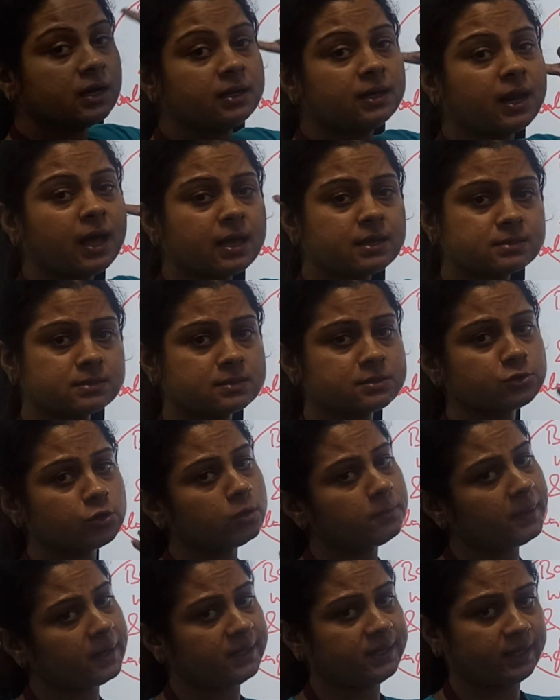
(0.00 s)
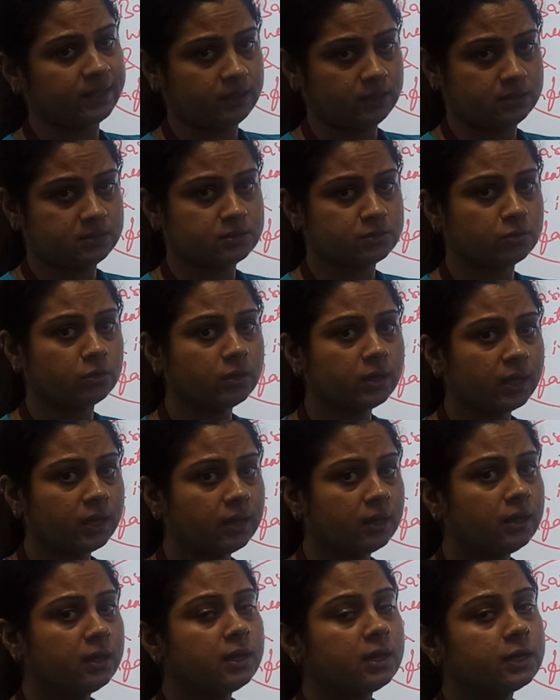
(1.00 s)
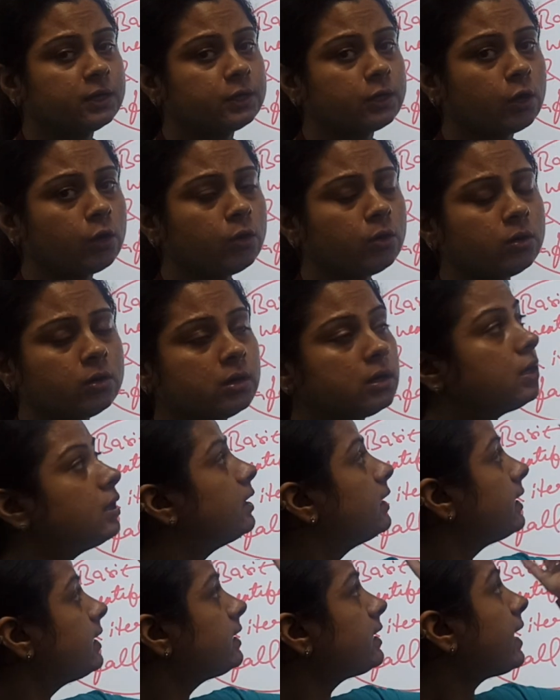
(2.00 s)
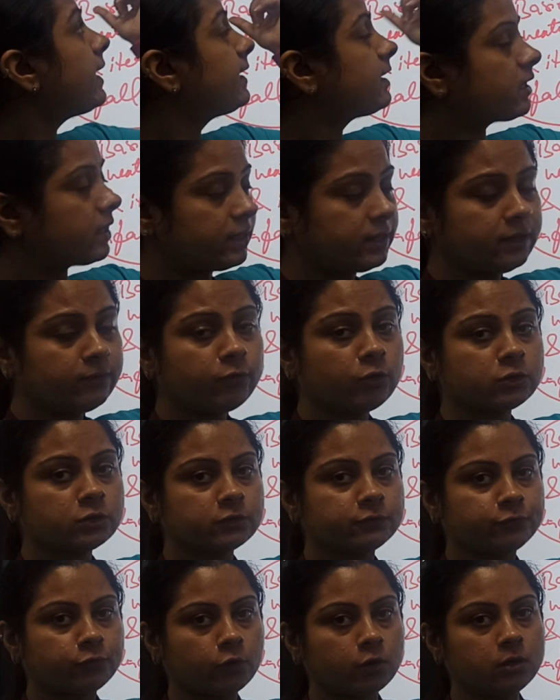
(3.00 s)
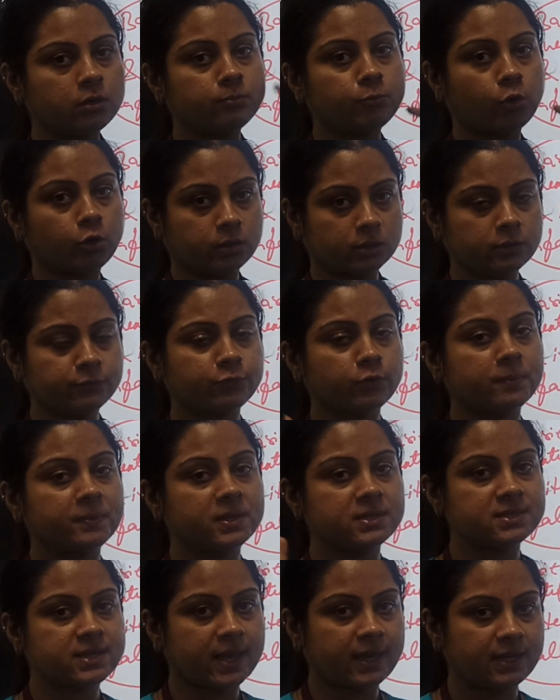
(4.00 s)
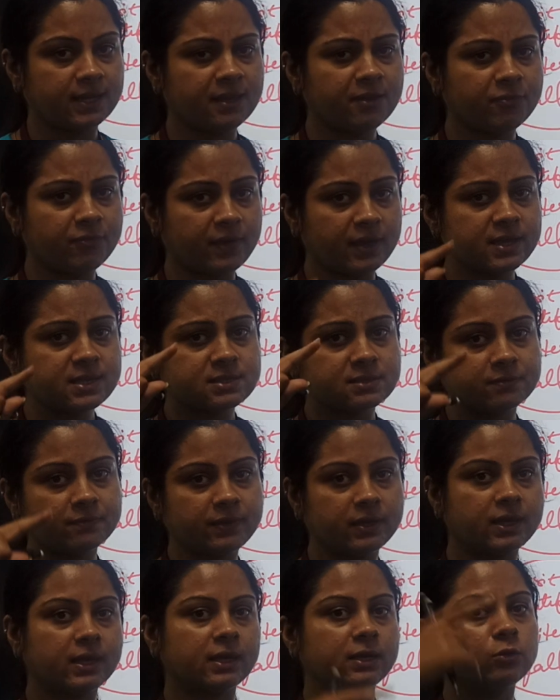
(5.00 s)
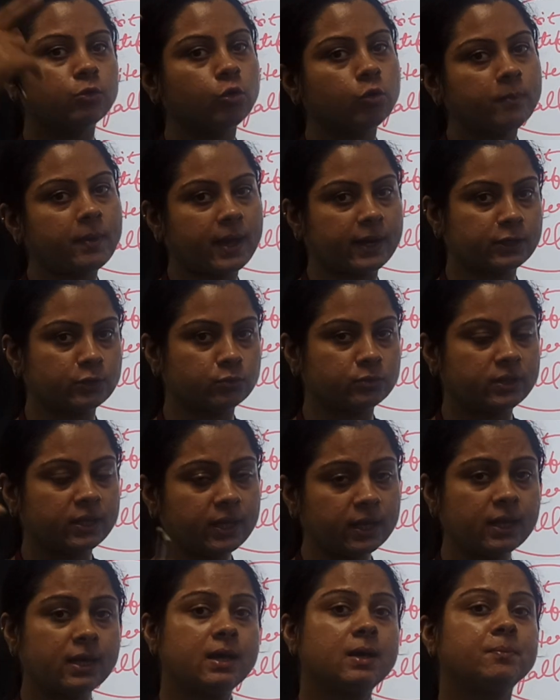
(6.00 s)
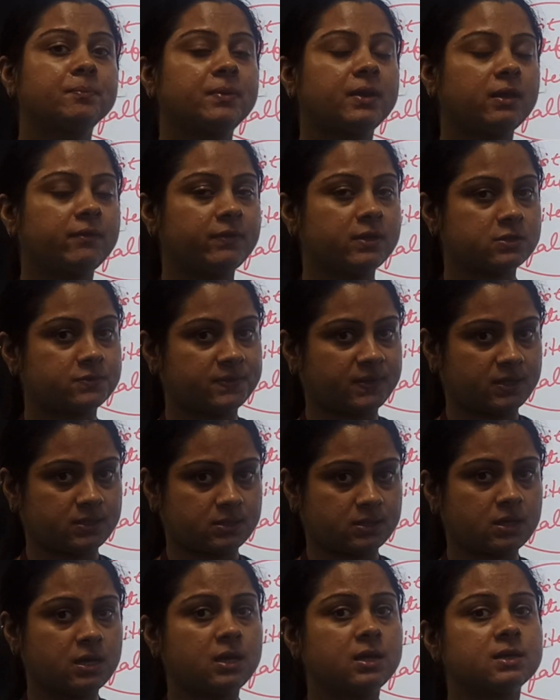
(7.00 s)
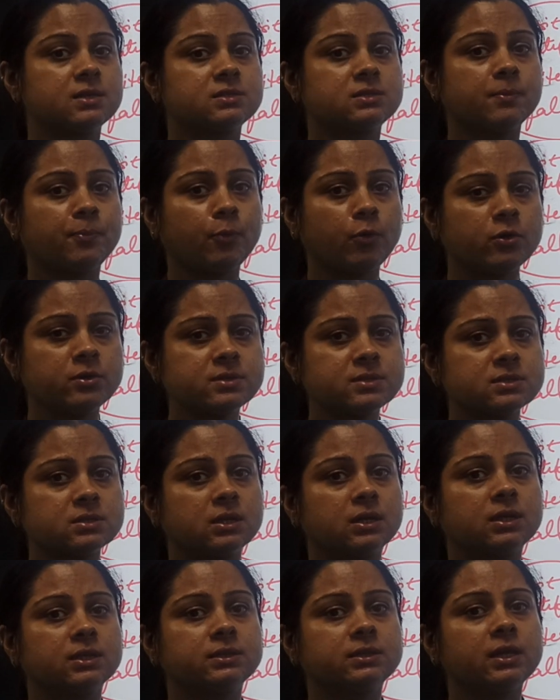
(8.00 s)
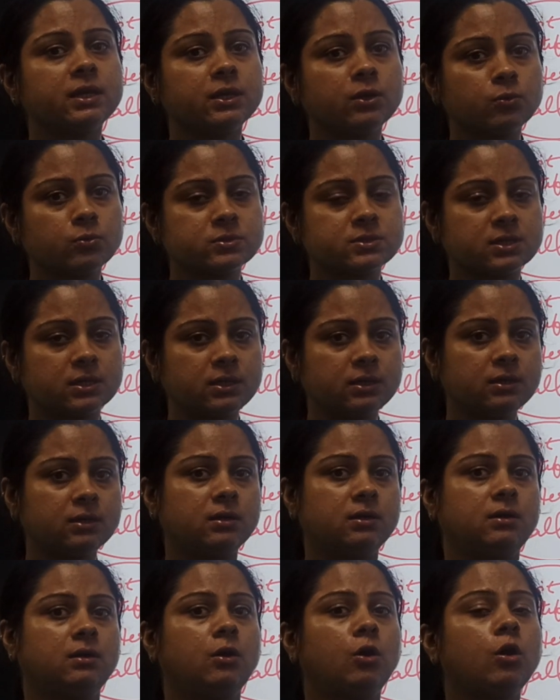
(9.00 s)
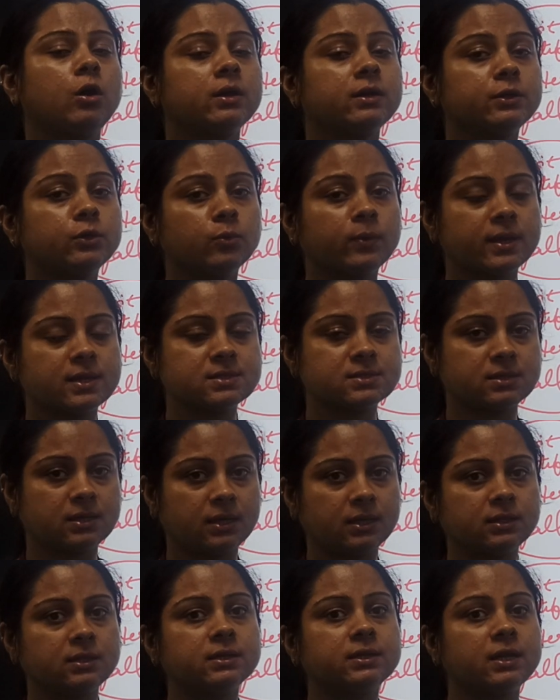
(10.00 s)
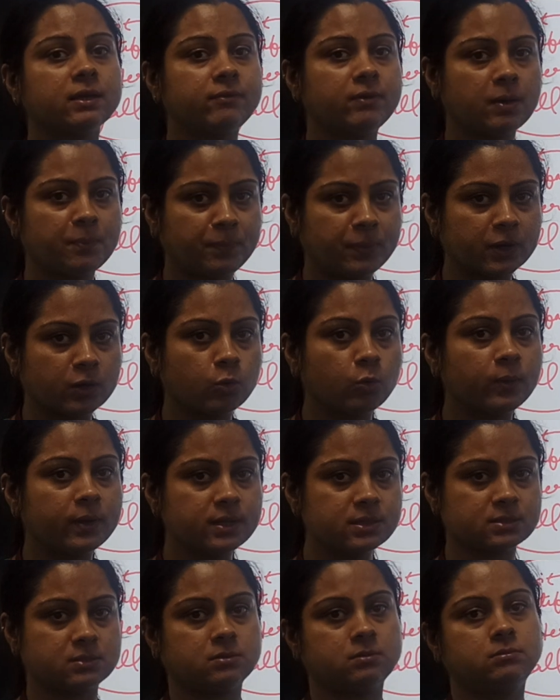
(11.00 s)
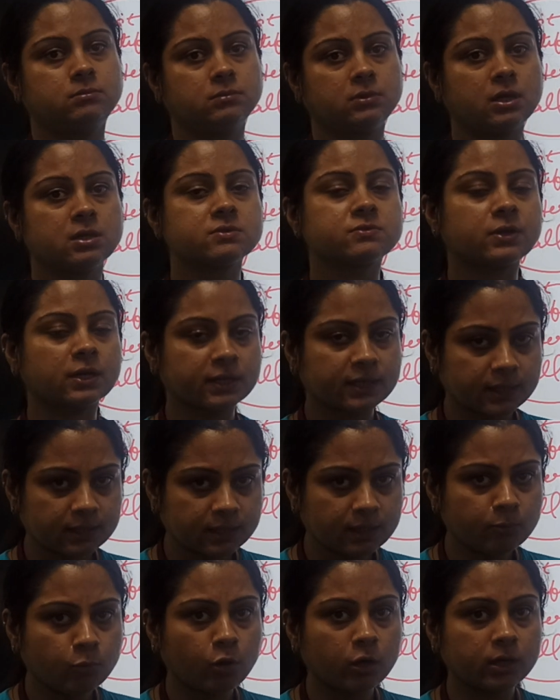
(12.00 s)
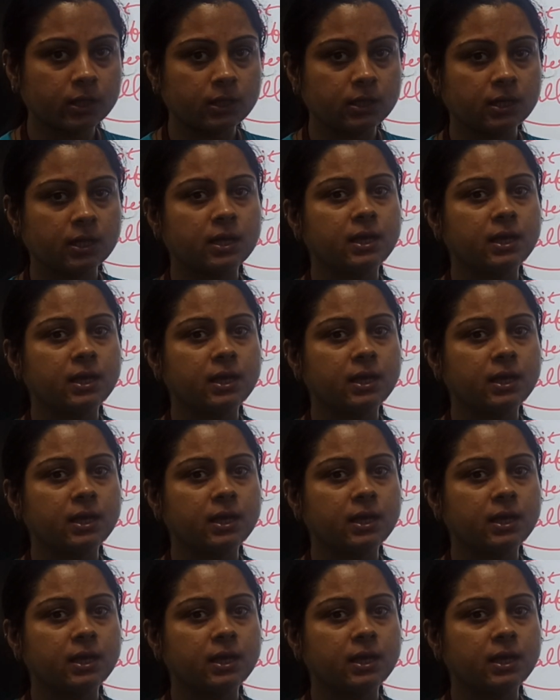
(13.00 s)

last is your maintenance. Okay. Now in iterative waterfall model, from designing phase we can go back to the previous phase. Suppose the user, or you can say the developer who is constructing the model,